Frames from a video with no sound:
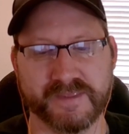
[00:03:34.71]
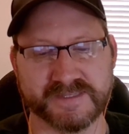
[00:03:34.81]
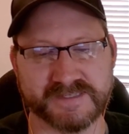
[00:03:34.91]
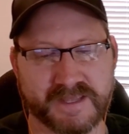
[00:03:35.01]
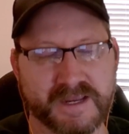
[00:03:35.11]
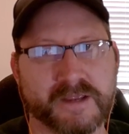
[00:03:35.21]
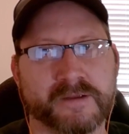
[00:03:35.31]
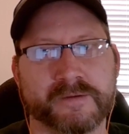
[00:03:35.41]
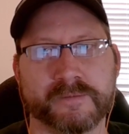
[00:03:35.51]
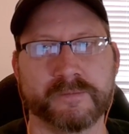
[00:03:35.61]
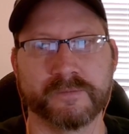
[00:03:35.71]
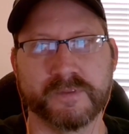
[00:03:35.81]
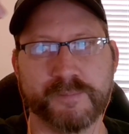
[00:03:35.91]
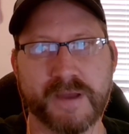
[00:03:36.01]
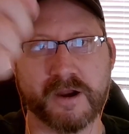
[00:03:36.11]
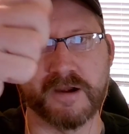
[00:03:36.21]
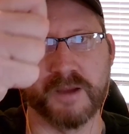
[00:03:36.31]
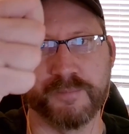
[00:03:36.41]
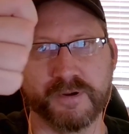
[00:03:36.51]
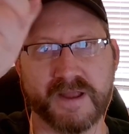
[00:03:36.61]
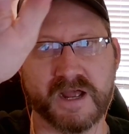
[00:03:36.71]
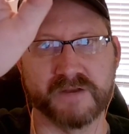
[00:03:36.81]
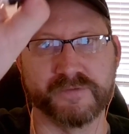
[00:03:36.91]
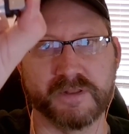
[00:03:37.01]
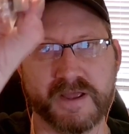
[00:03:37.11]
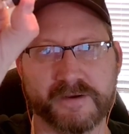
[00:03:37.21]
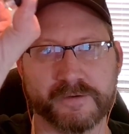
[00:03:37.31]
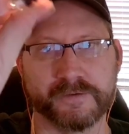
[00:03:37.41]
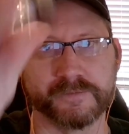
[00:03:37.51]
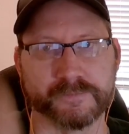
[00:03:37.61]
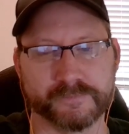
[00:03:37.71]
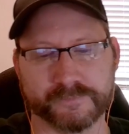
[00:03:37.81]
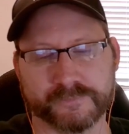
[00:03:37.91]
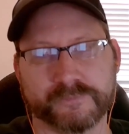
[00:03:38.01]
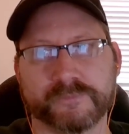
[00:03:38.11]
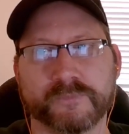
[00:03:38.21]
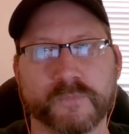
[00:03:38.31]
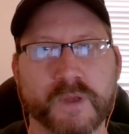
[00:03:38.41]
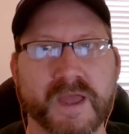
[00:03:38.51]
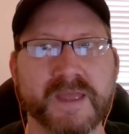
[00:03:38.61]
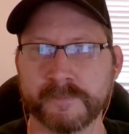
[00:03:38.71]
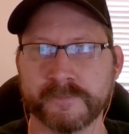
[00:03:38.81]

It's like the power output out of a lighter. Okay.